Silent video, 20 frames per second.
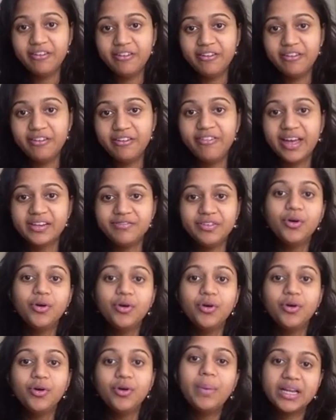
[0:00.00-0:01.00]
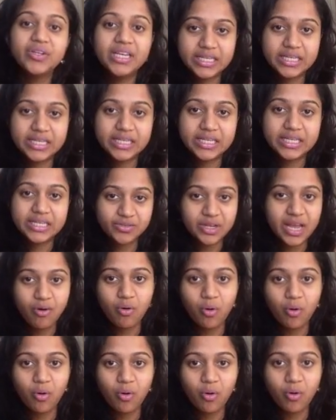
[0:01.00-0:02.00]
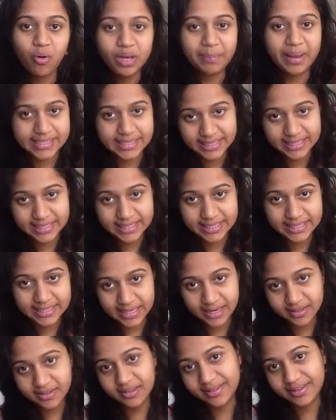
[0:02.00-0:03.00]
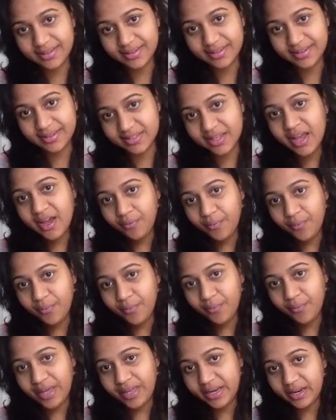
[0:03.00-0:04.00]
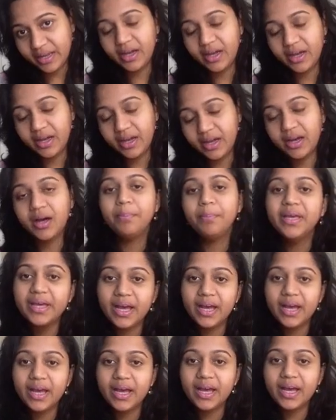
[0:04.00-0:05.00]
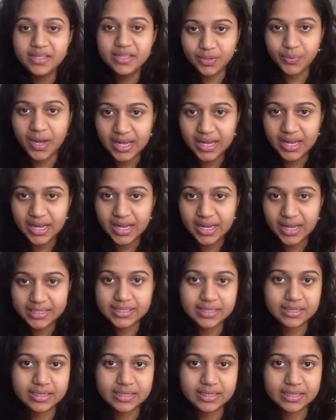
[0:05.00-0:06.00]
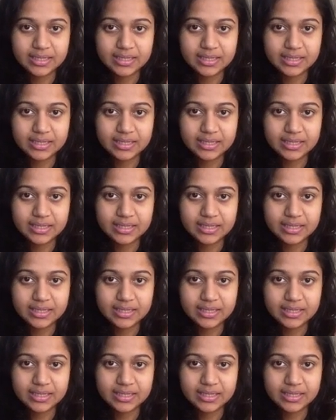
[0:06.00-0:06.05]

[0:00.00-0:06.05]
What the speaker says: In fact, if you go back to history, how oil pastel started is when Picasso asked